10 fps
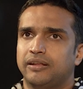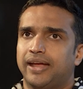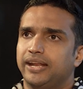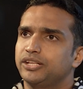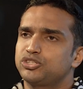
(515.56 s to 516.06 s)

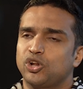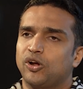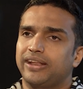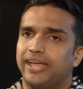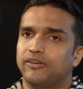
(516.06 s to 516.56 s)
right? It's
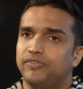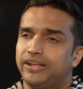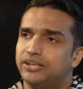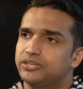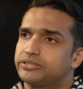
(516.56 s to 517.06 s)
not
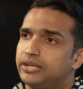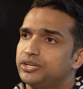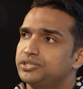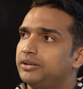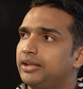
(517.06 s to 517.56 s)
every
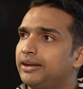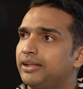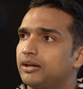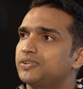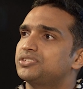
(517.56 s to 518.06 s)
legislation in
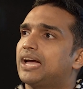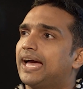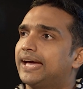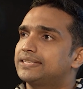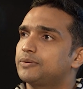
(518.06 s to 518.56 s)
India which
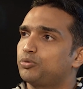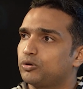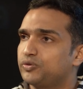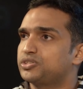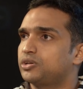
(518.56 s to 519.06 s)
has a
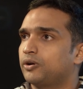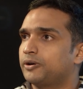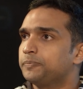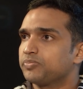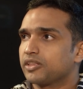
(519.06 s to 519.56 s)
provision
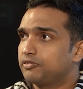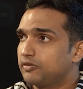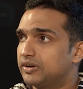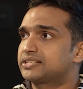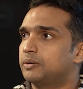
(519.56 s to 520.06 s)
on
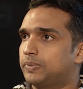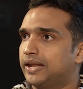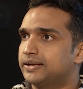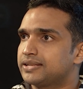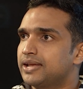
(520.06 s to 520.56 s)
frivolous
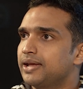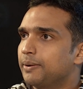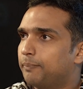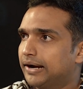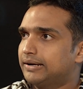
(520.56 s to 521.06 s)
complaints,
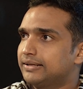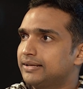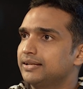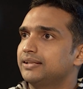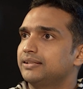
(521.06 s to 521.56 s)
but
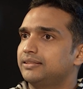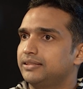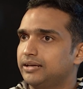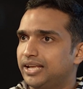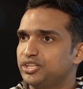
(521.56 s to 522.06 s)

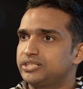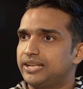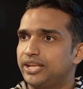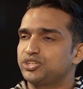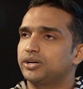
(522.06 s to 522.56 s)
the
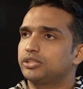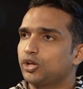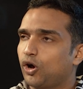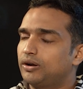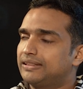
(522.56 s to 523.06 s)
legislature
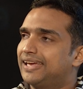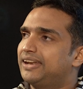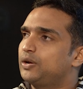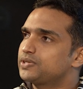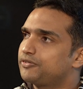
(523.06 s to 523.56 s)
thought that
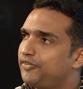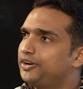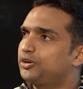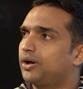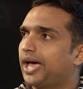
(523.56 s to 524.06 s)
it was
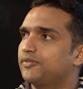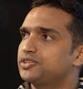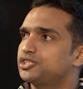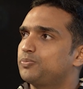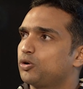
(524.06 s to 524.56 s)
fit to have
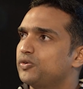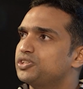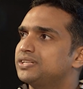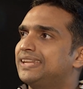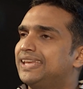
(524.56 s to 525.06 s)
such a
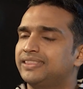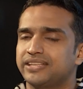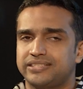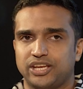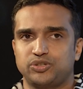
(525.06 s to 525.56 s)
provision in
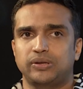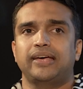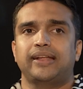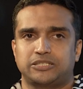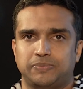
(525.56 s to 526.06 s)
the sexual
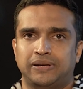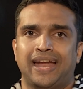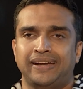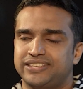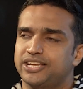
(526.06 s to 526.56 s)
harassment,
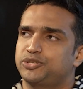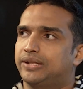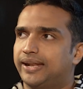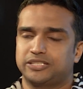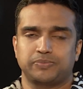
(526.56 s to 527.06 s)
anti-sexual
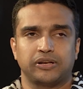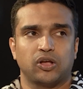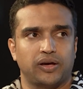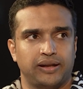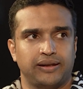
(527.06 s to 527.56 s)
harassment
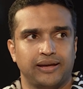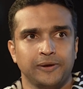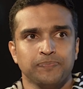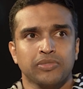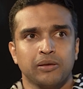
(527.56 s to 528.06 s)
law in
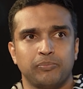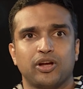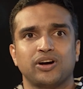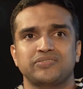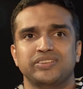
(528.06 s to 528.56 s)
India
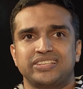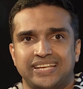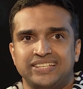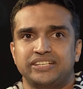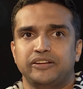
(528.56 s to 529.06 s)
because of the
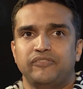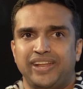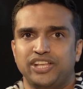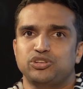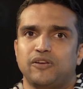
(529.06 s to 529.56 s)
sensitive
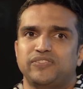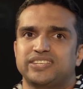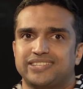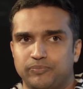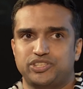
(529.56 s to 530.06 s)
nature of the
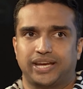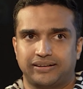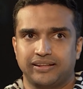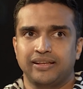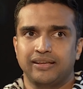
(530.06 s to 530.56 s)

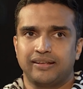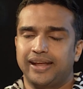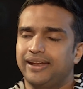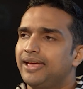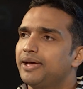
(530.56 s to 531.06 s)
subject,
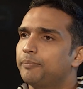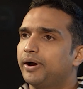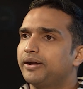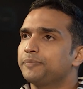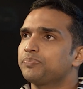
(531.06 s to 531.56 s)
right?
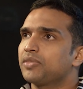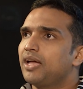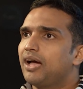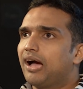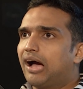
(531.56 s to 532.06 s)
But
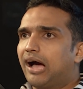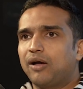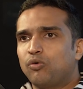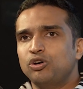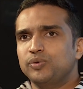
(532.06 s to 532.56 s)

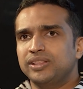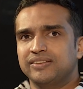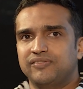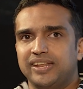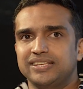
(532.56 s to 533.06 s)
I want to, in
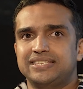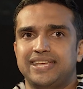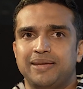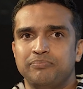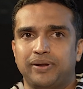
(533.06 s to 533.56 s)
the very
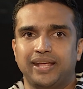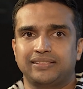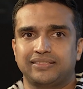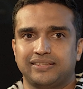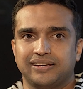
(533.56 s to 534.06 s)
same
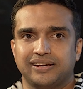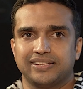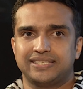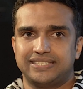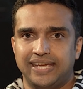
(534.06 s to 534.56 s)
breath,
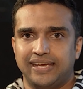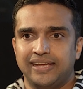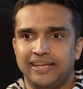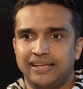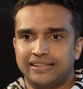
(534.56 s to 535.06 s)

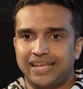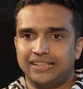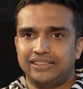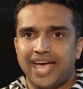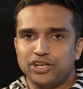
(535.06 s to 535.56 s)
say
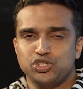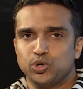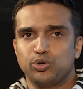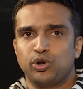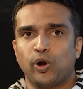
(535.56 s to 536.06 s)
that
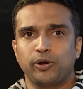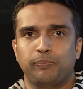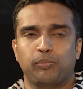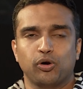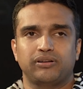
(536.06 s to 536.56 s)
should
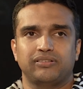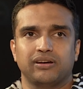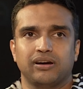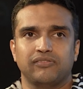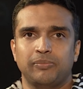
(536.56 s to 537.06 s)
not put
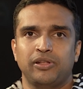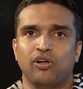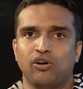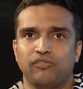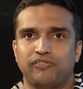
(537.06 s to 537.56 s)
women
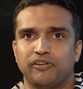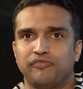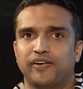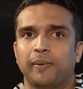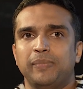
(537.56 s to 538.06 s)
off
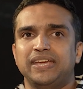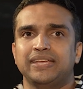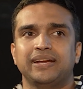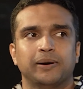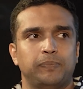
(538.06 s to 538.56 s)
from
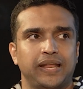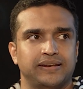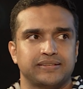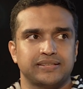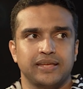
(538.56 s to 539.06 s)
making
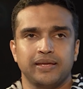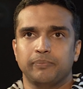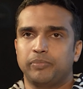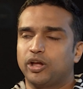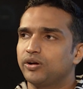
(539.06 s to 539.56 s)
complaints,
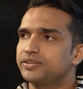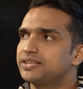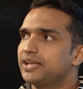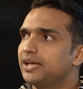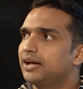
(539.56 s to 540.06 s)
because,